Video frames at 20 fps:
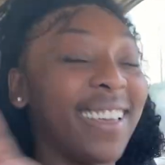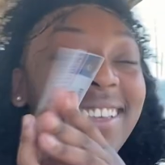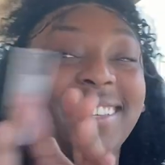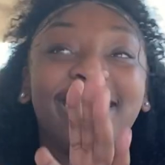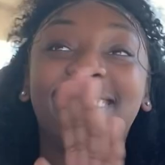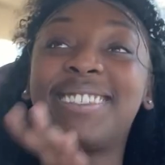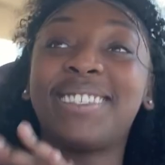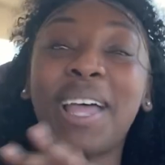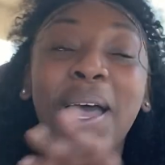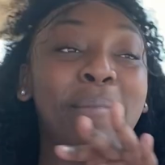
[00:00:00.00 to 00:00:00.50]

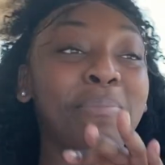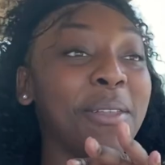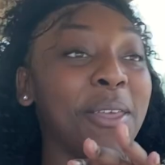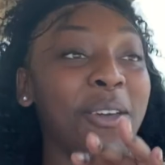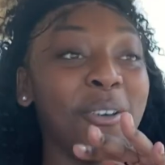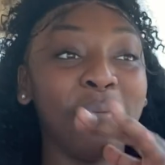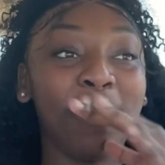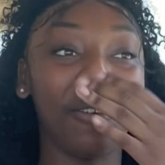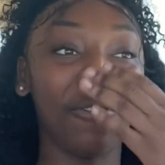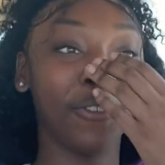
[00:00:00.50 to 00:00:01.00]
Stop playing
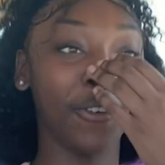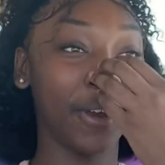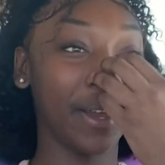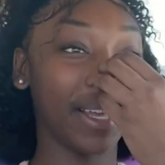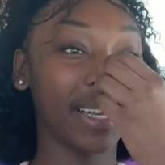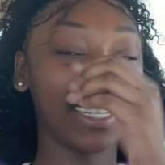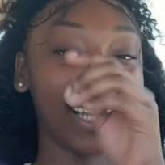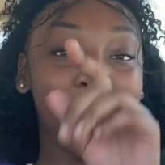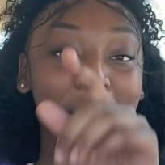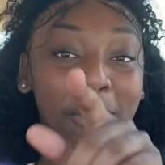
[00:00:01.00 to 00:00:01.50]
with me for real,
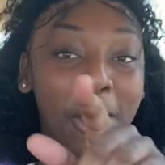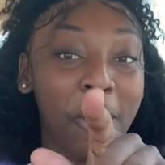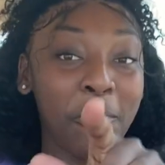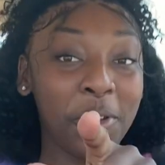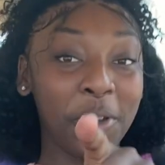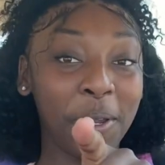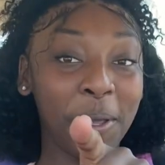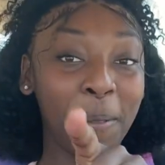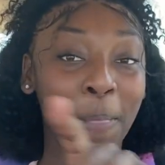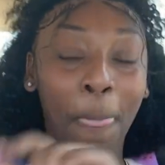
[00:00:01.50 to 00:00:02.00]
because I'm not
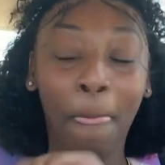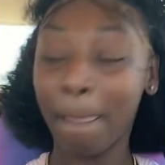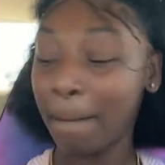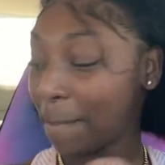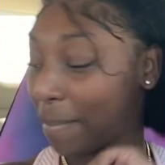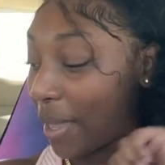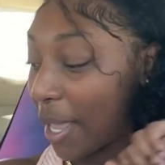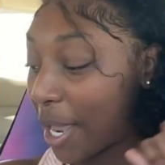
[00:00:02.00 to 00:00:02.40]
one of them.